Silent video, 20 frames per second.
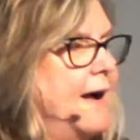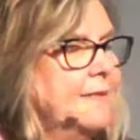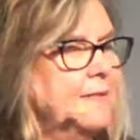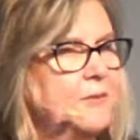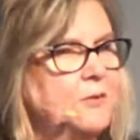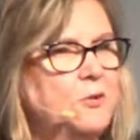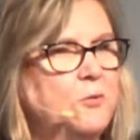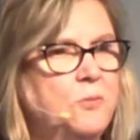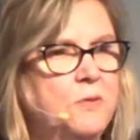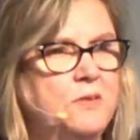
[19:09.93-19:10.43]

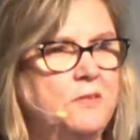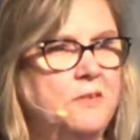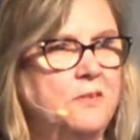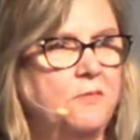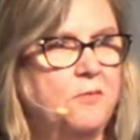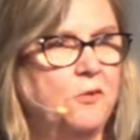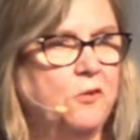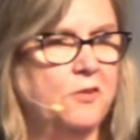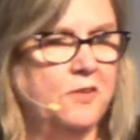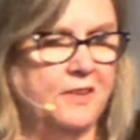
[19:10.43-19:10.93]
This was the
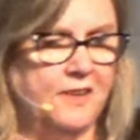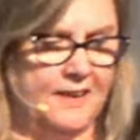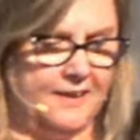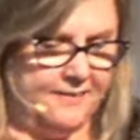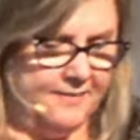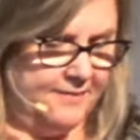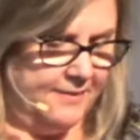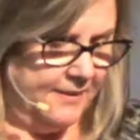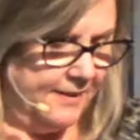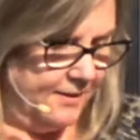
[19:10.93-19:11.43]
first
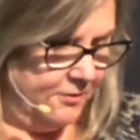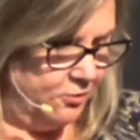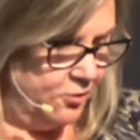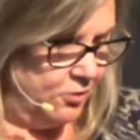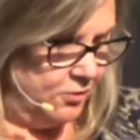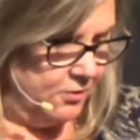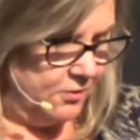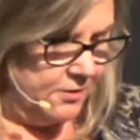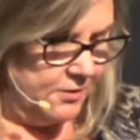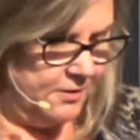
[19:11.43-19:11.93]
class that I
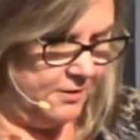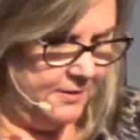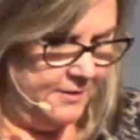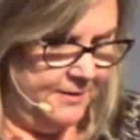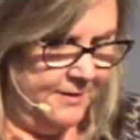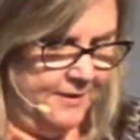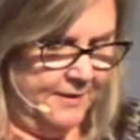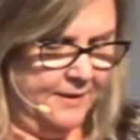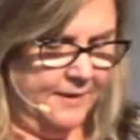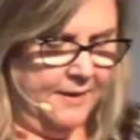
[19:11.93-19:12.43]
took,
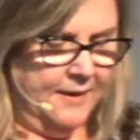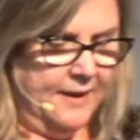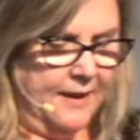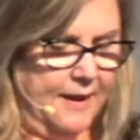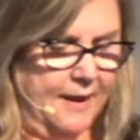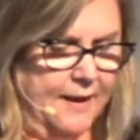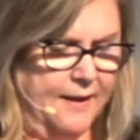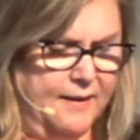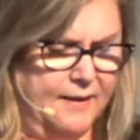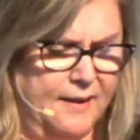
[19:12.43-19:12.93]

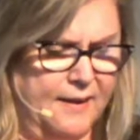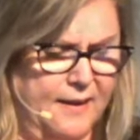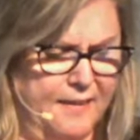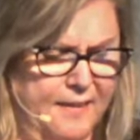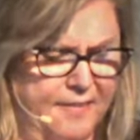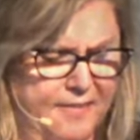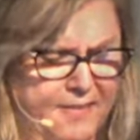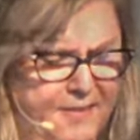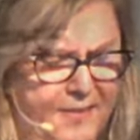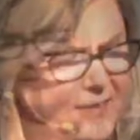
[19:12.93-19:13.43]
and I
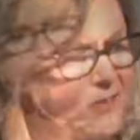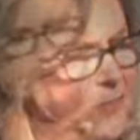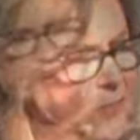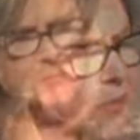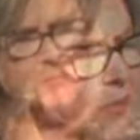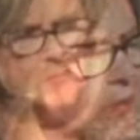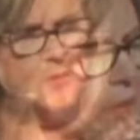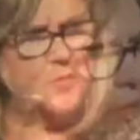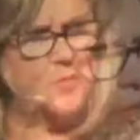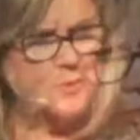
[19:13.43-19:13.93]
think this was
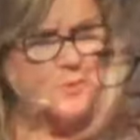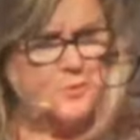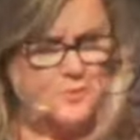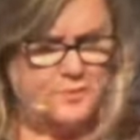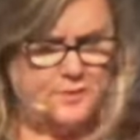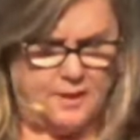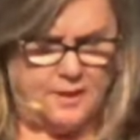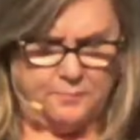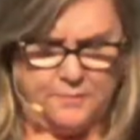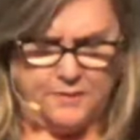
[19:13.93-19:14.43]
the third
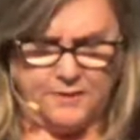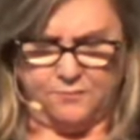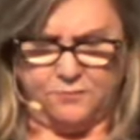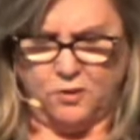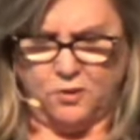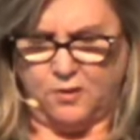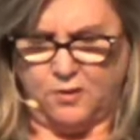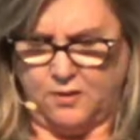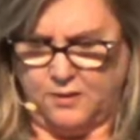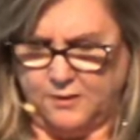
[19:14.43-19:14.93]
time that I've
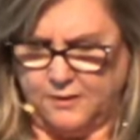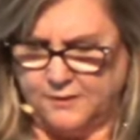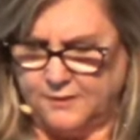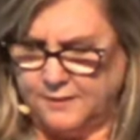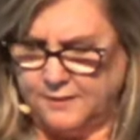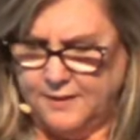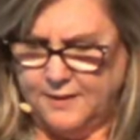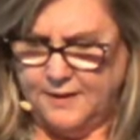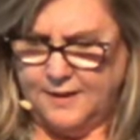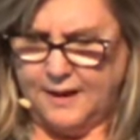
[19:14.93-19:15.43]
taught it.
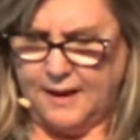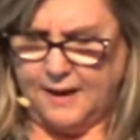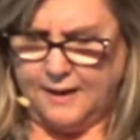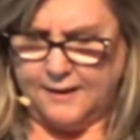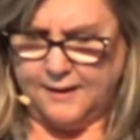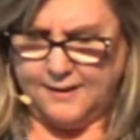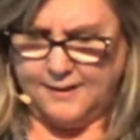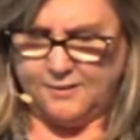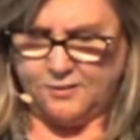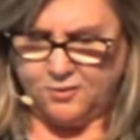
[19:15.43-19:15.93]
And
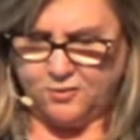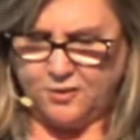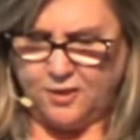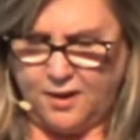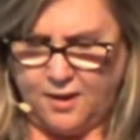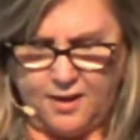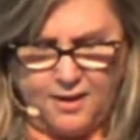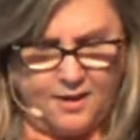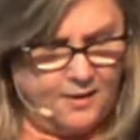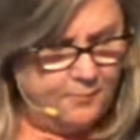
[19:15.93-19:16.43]
each
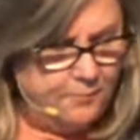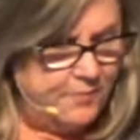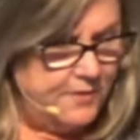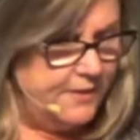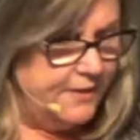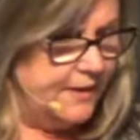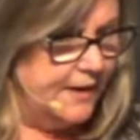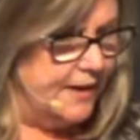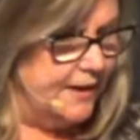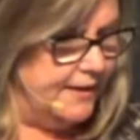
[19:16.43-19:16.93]
time
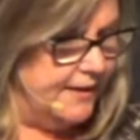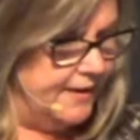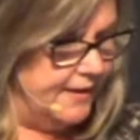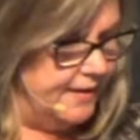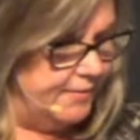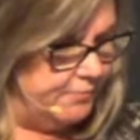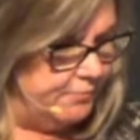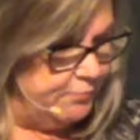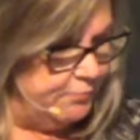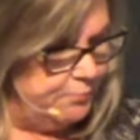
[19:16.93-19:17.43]
that I
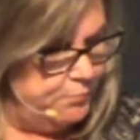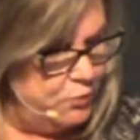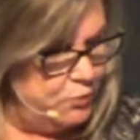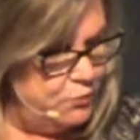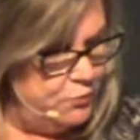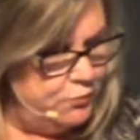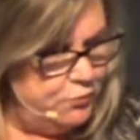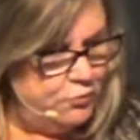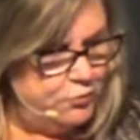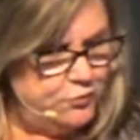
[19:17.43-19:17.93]
have
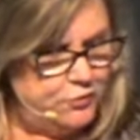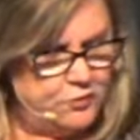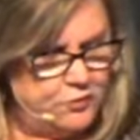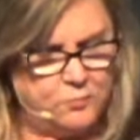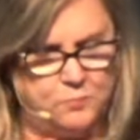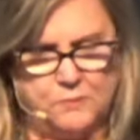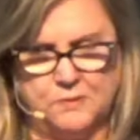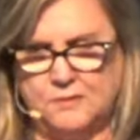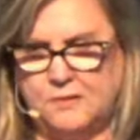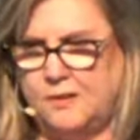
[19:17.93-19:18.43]
moved through
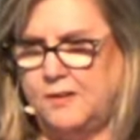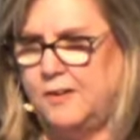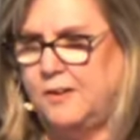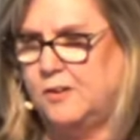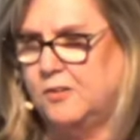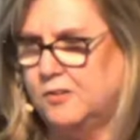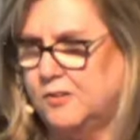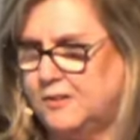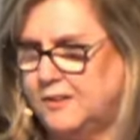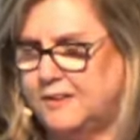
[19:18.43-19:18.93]
this
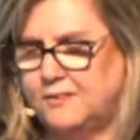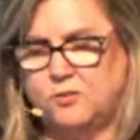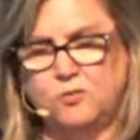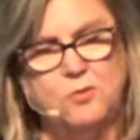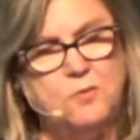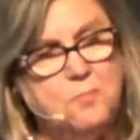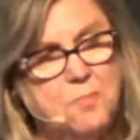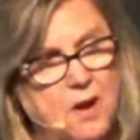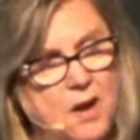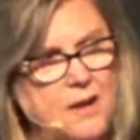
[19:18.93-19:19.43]
material, it has
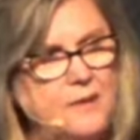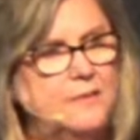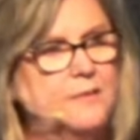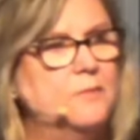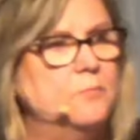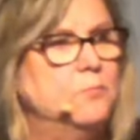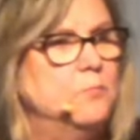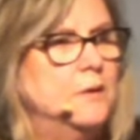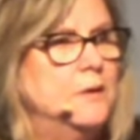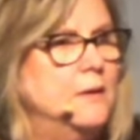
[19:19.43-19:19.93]

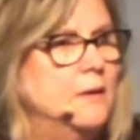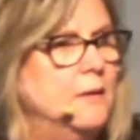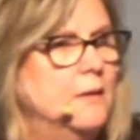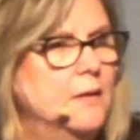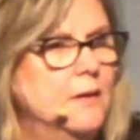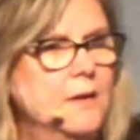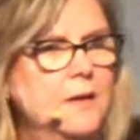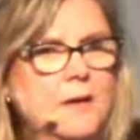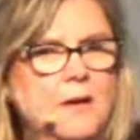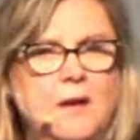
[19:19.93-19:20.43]
reminded me
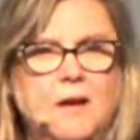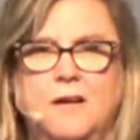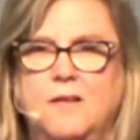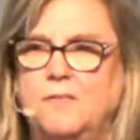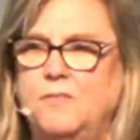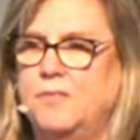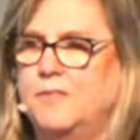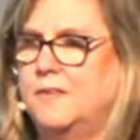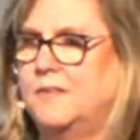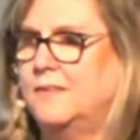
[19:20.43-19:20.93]

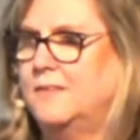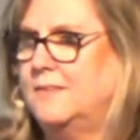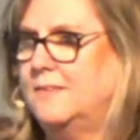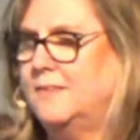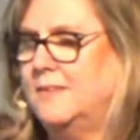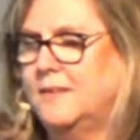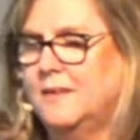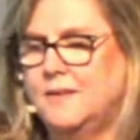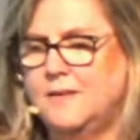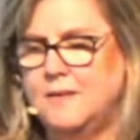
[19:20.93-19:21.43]
of this